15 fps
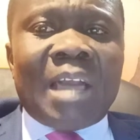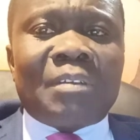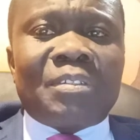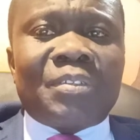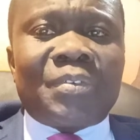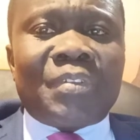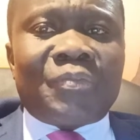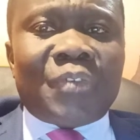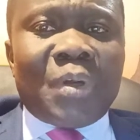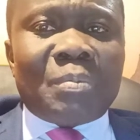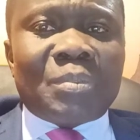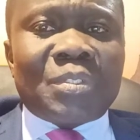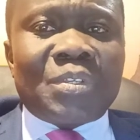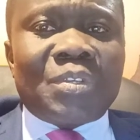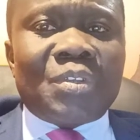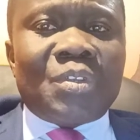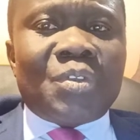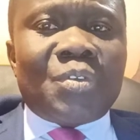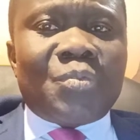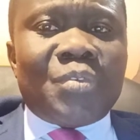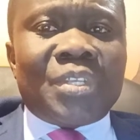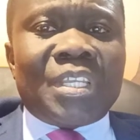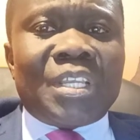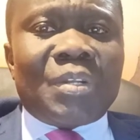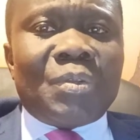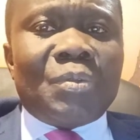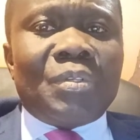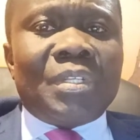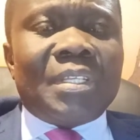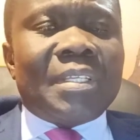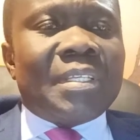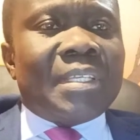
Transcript: out reforms which include